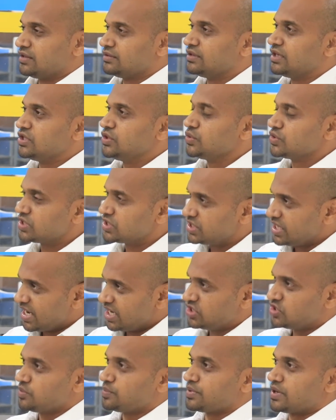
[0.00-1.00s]
that you
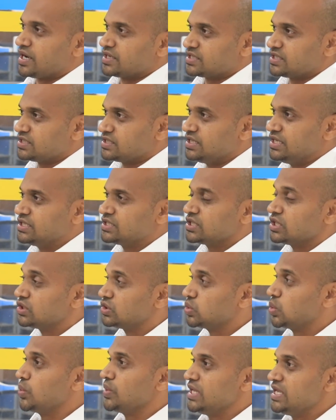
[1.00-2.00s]
stage your processes
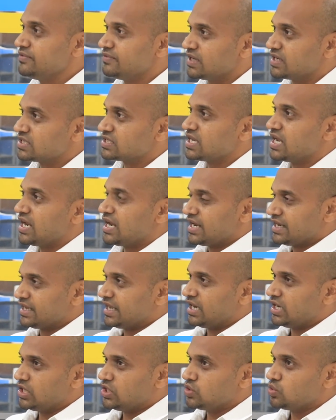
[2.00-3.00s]
through events
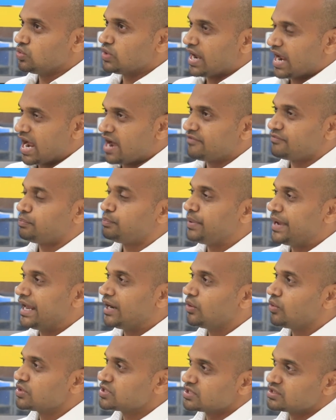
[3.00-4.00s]
and you have
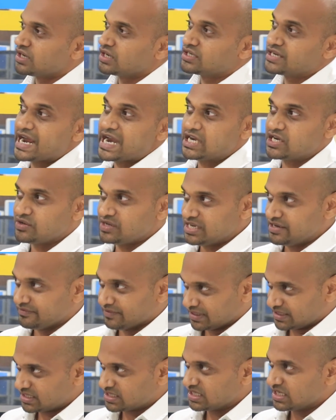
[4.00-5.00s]
payloads that are tied to
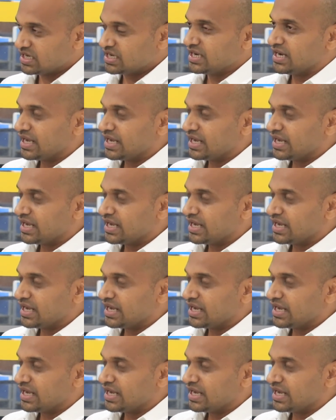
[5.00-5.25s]
events,